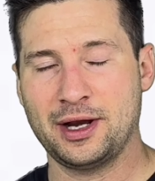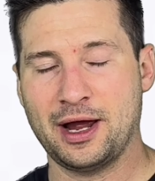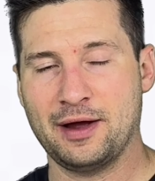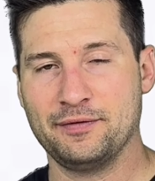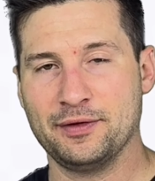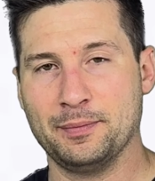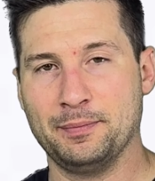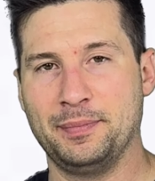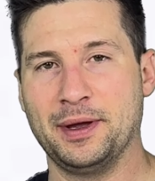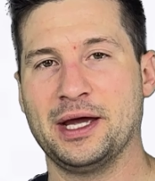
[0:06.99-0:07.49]
have
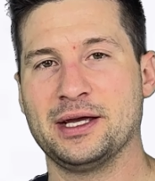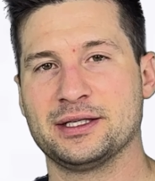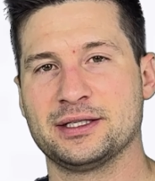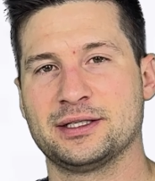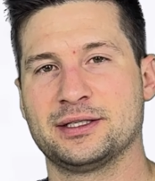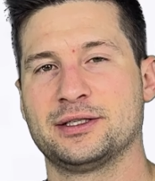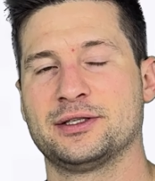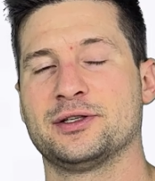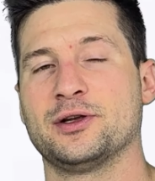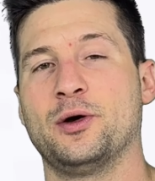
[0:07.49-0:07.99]
the
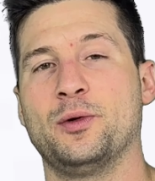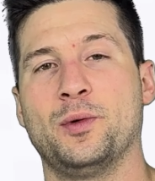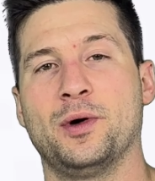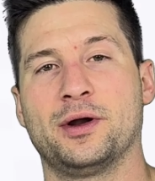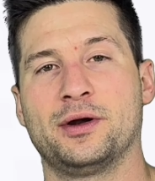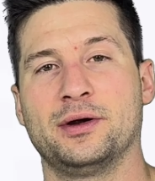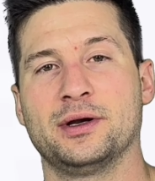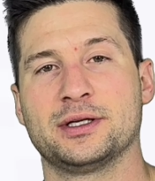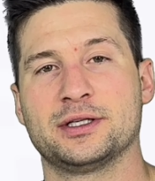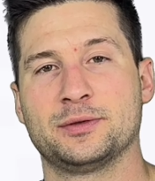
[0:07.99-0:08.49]
best
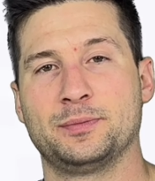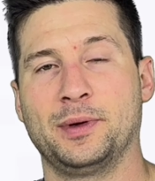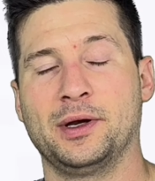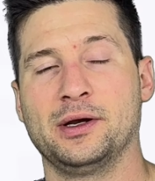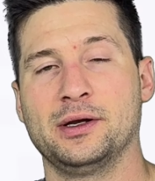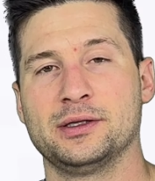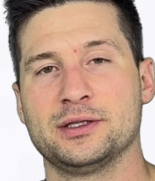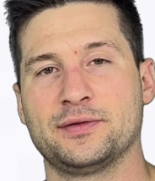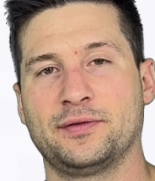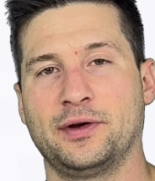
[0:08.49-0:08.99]
saltwater
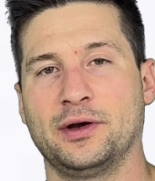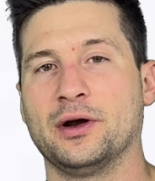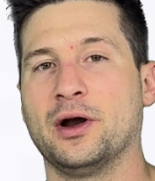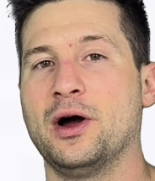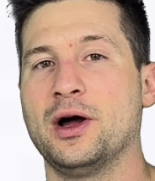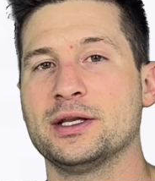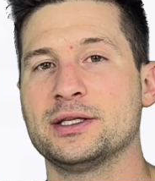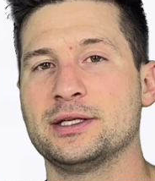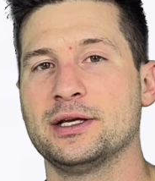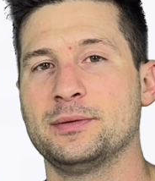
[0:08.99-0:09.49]
experience for your
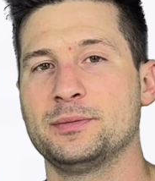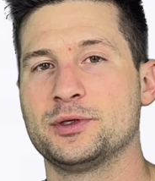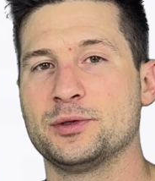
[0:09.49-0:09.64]
hot tub,